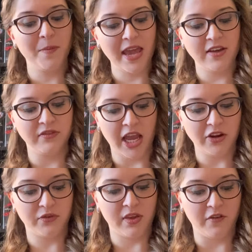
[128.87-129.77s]
may have let
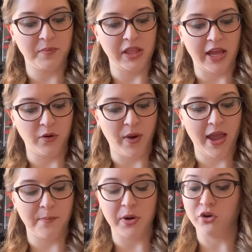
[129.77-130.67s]
yourself be led
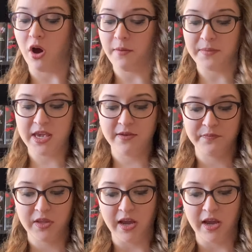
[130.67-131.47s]
away, but not me.